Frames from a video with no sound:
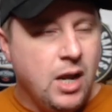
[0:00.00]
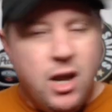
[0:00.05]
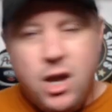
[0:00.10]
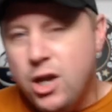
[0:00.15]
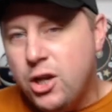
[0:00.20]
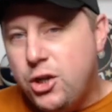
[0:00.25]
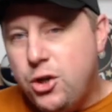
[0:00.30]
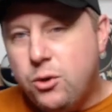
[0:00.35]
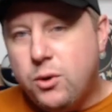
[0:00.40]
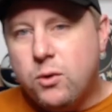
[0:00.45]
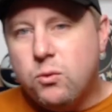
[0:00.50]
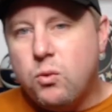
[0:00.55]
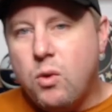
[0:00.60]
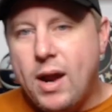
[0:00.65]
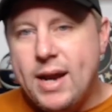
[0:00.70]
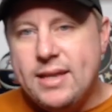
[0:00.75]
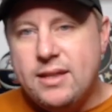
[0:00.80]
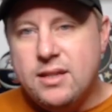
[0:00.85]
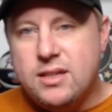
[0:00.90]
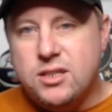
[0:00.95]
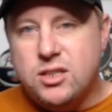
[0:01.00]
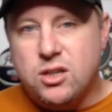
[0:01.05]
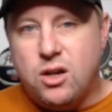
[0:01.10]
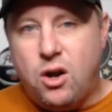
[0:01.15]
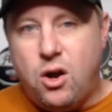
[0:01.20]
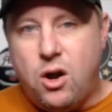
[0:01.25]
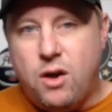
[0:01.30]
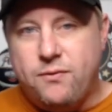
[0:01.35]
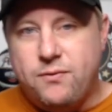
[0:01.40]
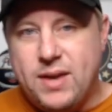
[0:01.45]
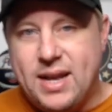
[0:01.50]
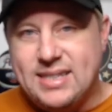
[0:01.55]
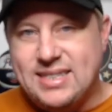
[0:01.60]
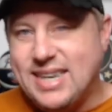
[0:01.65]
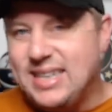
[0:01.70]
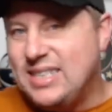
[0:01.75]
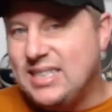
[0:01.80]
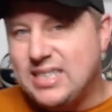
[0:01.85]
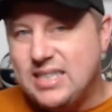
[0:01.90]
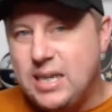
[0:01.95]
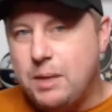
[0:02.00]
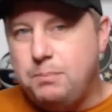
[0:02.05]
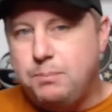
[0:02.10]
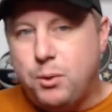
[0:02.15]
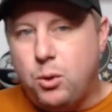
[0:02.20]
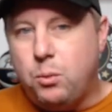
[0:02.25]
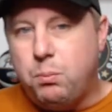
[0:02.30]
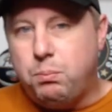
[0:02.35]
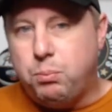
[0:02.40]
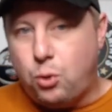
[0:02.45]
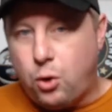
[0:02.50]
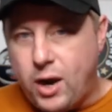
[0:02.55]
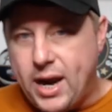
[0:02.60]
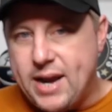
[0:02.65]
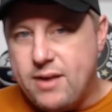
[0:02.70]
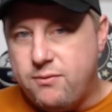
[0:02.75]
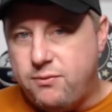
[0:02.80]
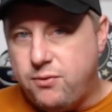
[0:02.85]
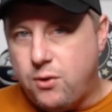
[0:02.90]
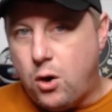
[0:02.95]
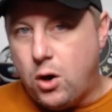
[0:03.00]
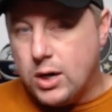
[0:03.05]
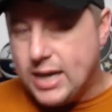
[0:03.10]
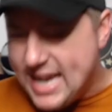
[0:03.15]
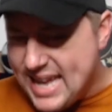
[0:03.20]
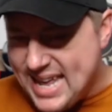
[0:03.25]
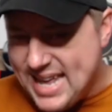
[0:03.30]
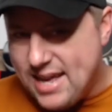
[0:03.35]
you could write this off as a simple brain fart.